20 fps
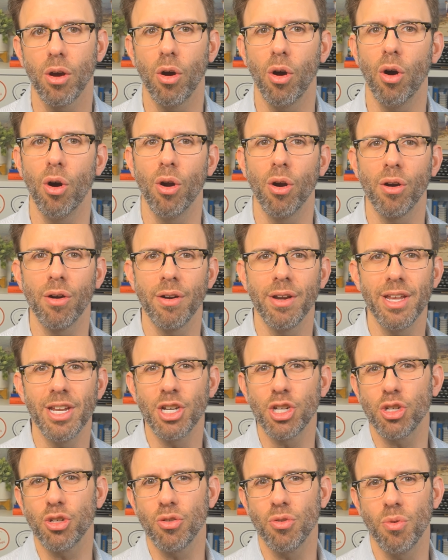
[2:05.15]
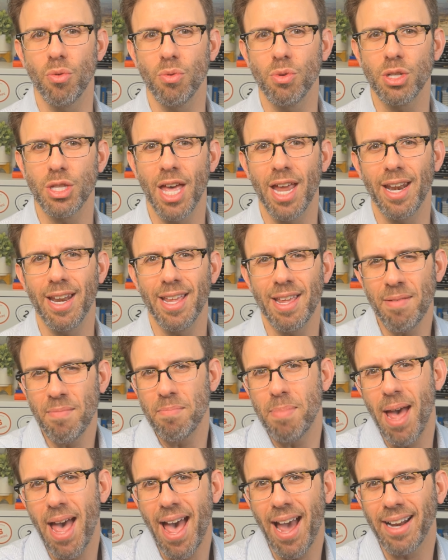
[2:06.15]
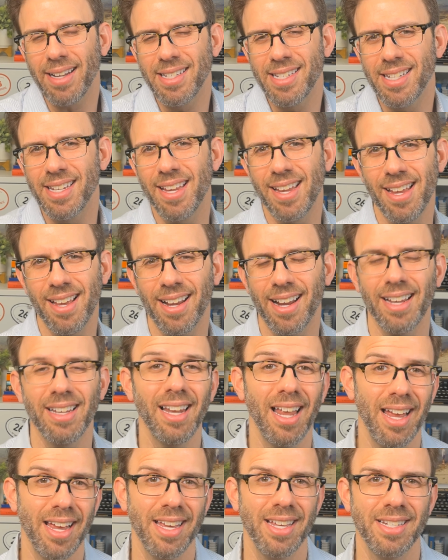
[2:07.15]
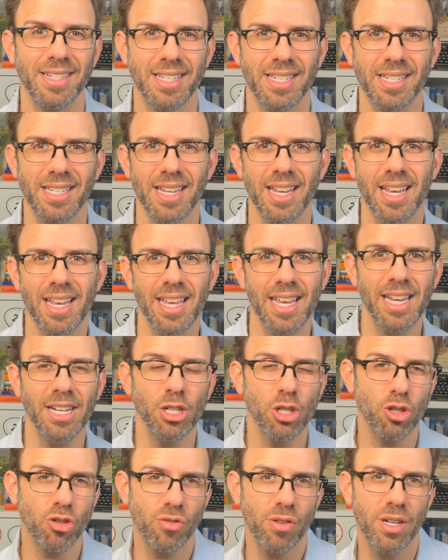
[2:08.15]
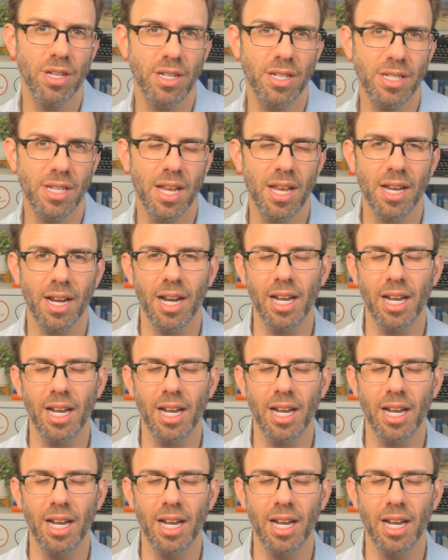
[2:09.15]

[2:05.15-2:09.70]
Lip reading: on issues that impact clients' industries,